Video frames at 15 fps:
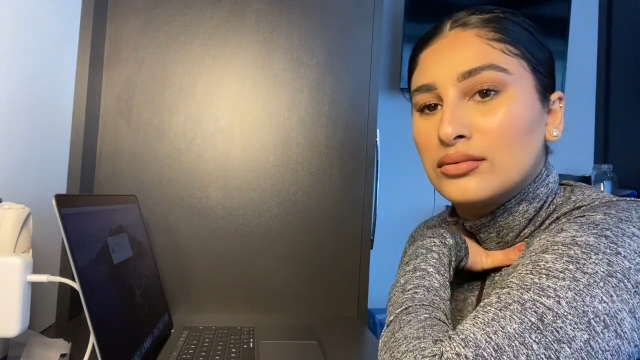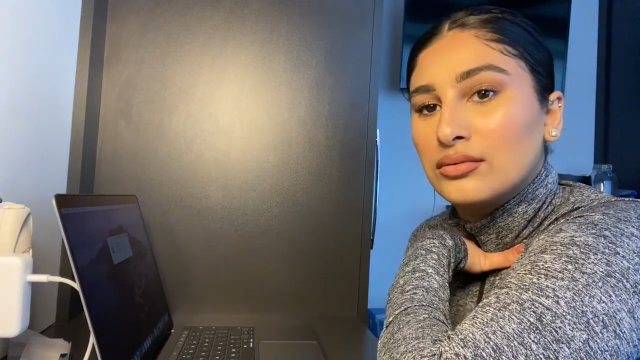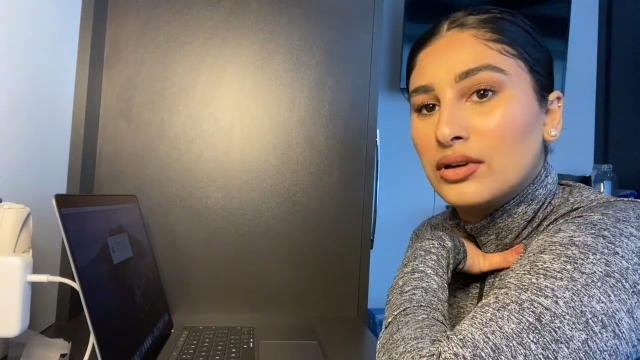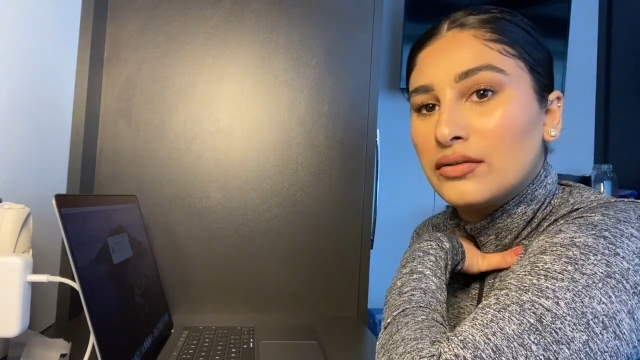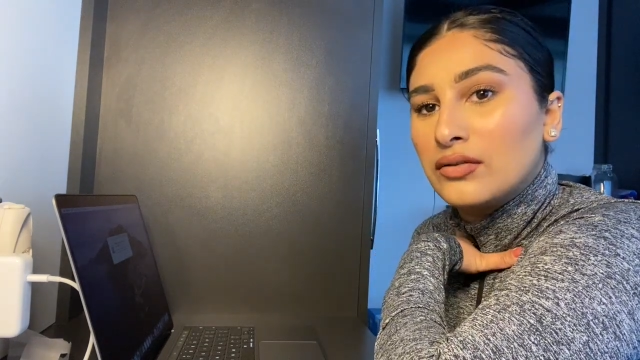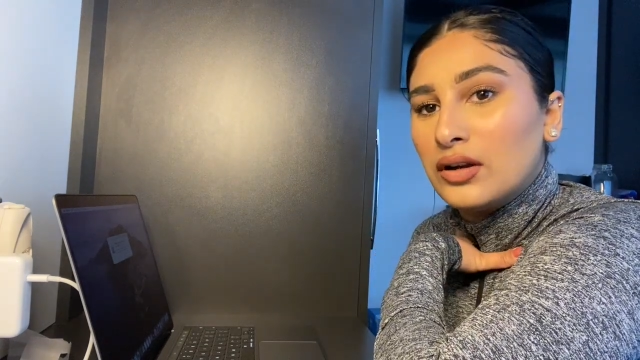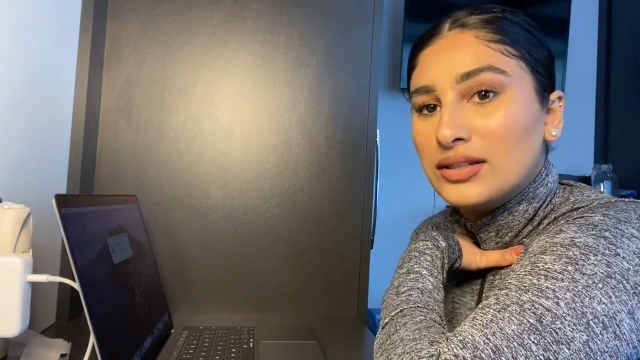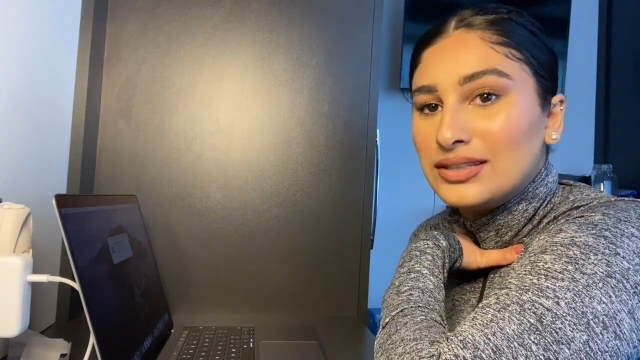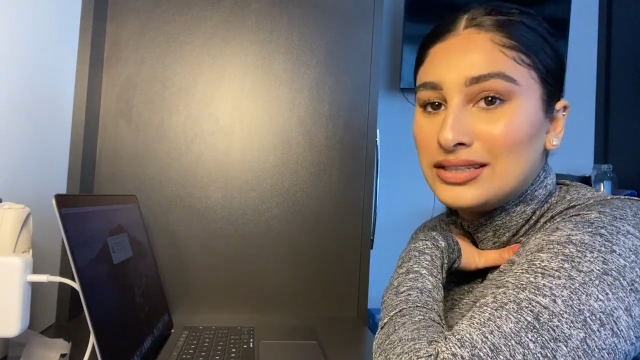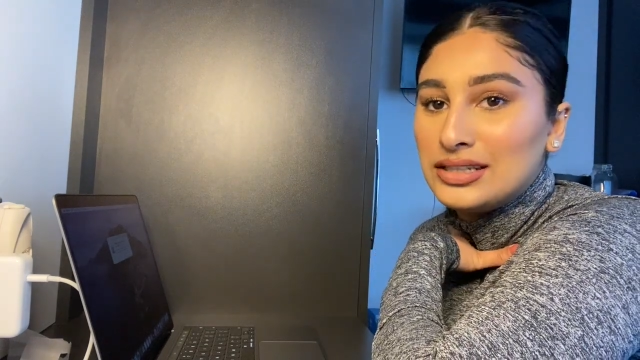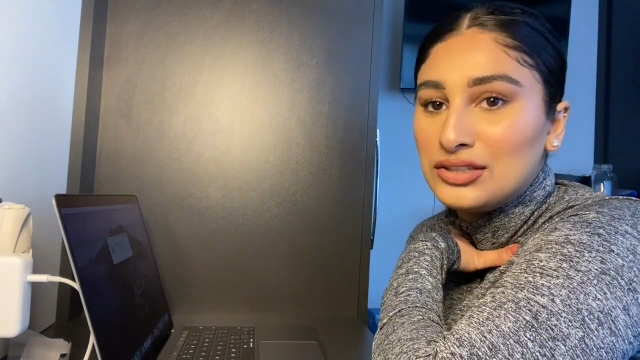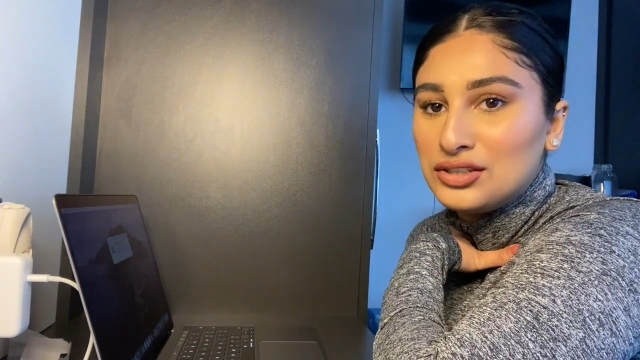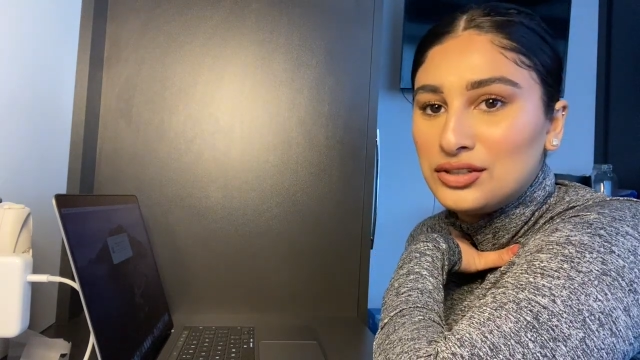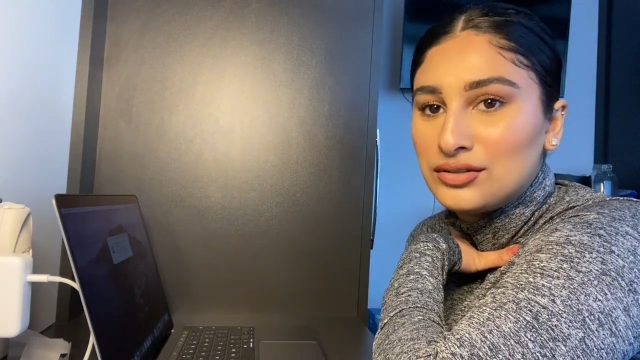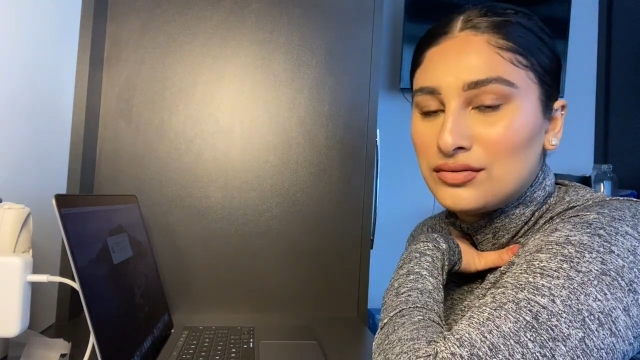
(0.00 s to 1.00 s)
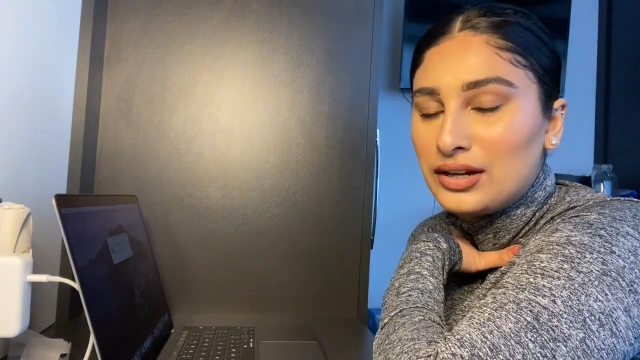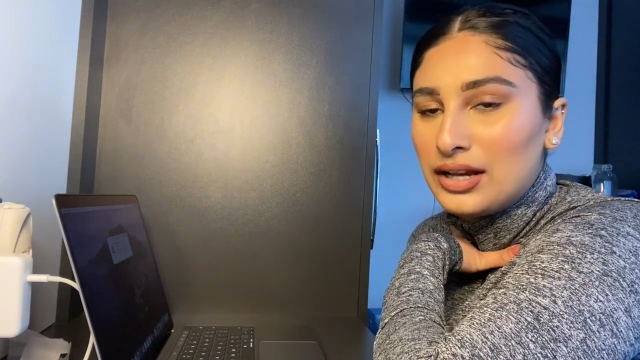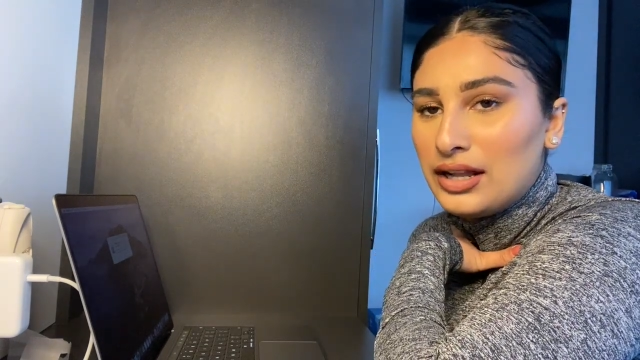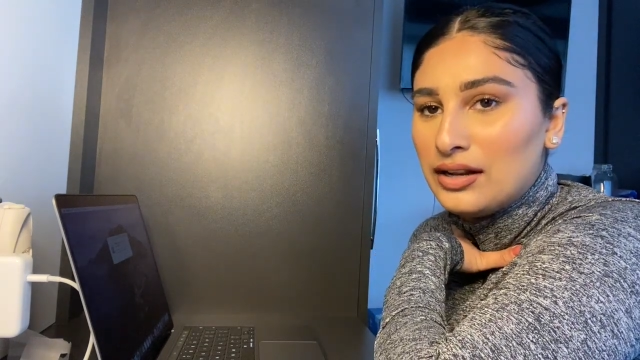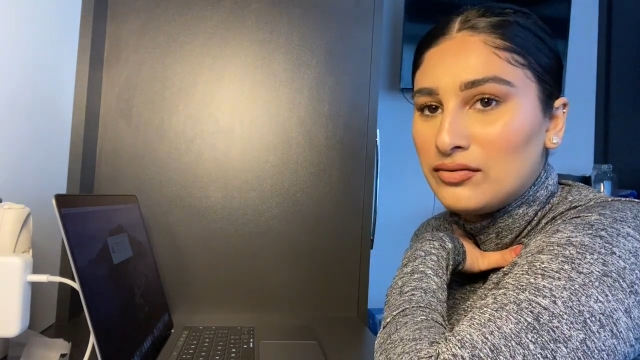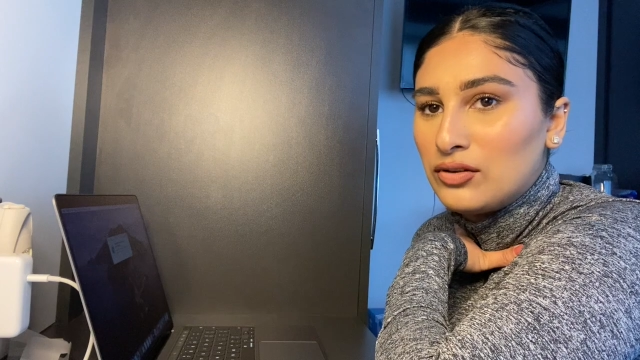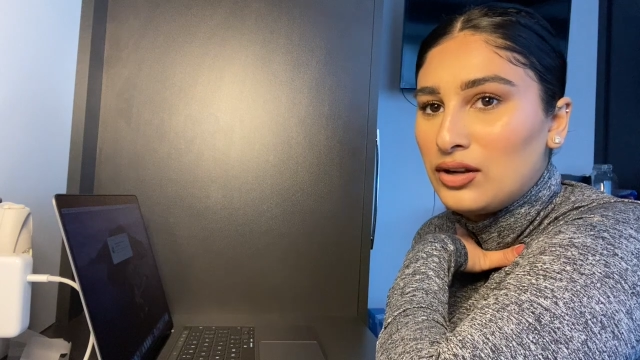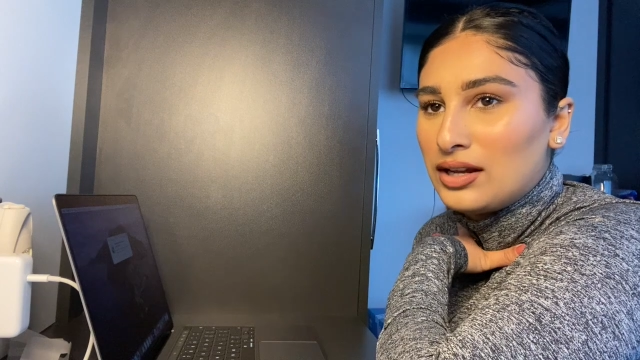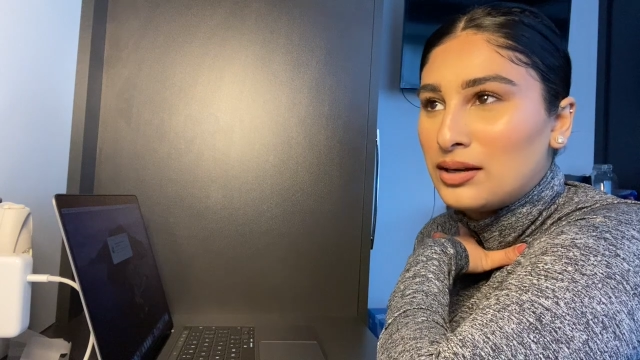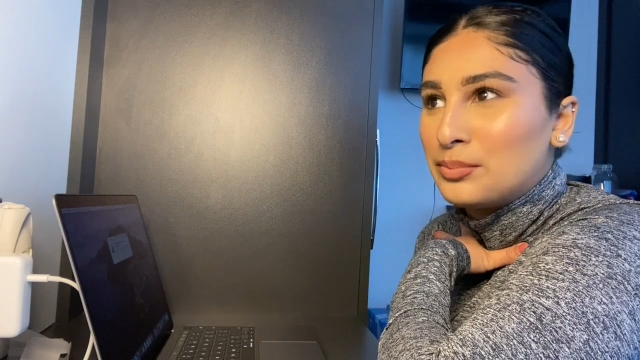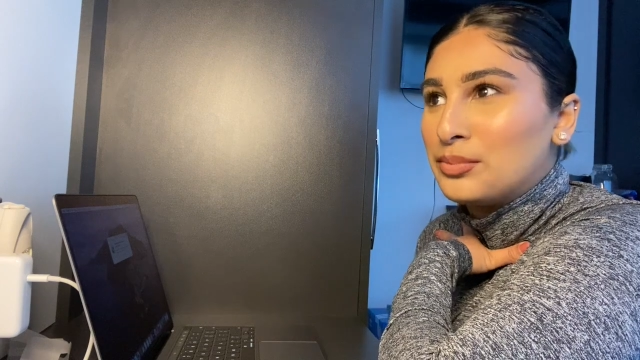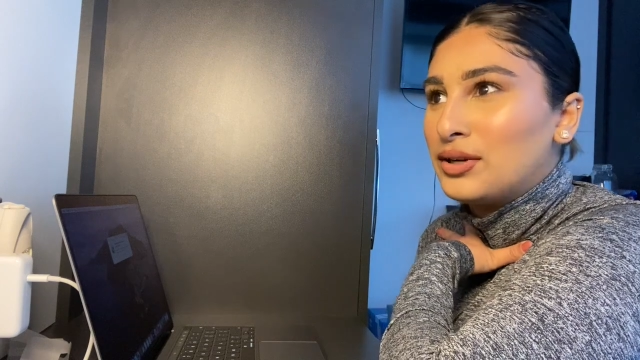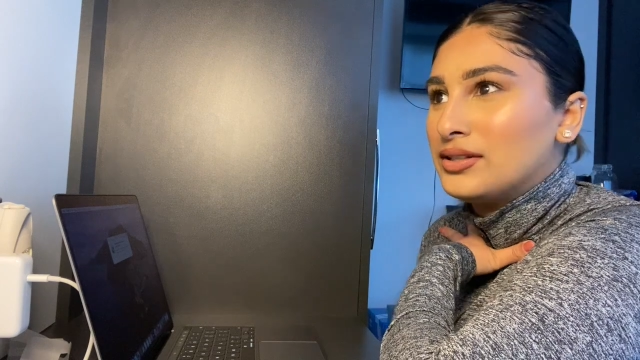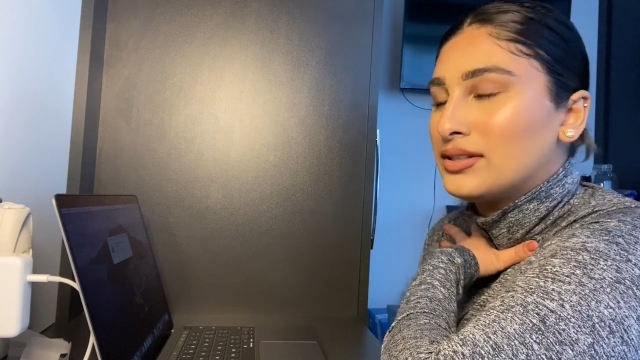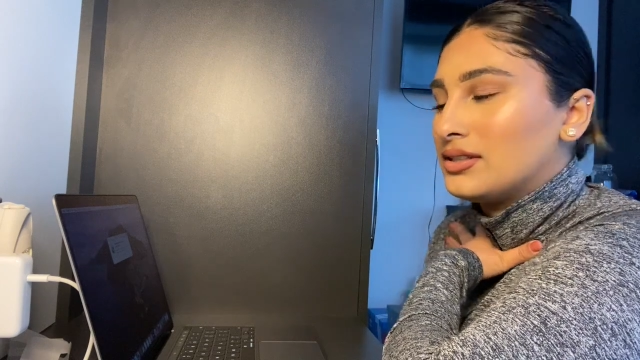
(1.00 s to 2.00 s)
I've got a dissertation to write and I've got like a
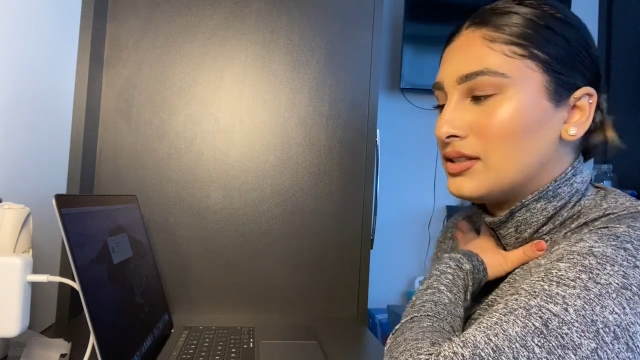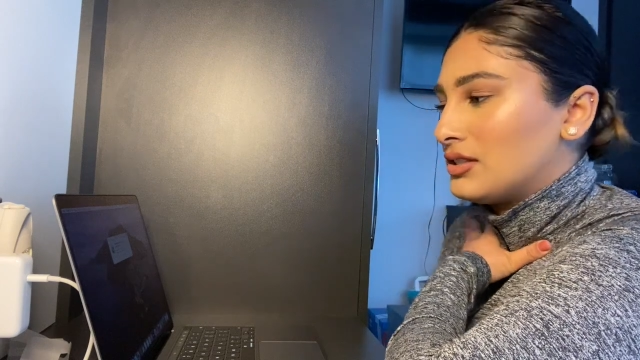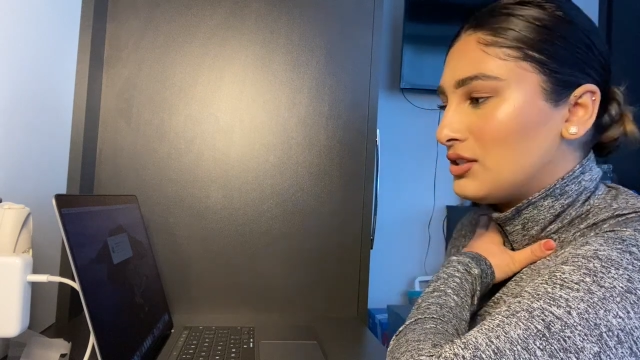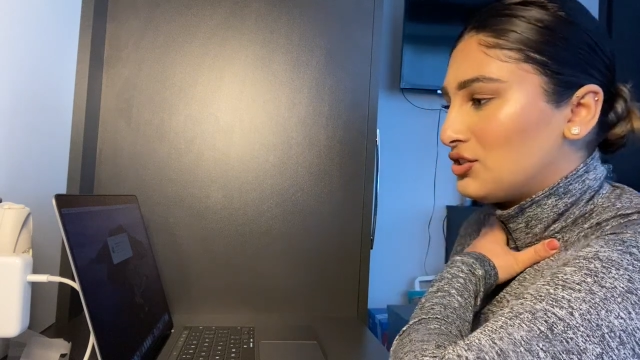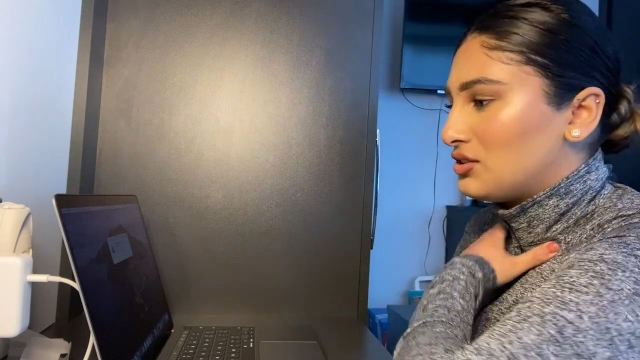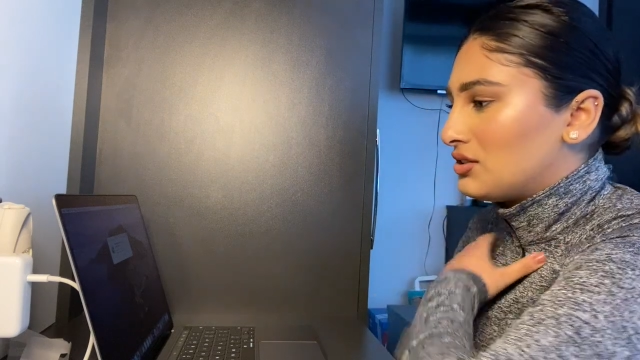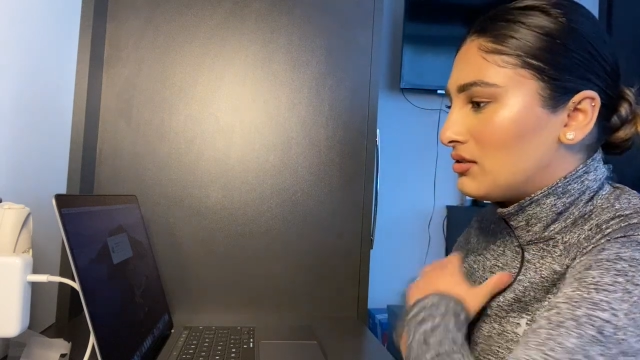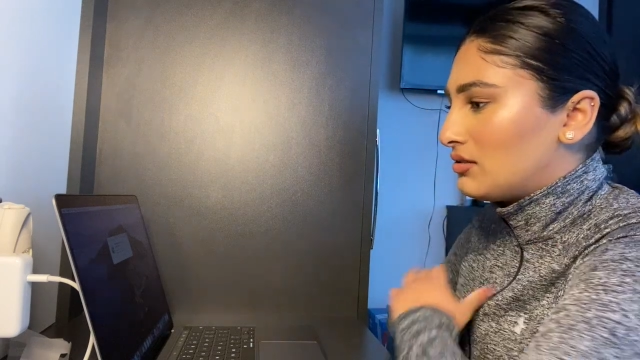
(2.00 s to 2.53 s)
presentation to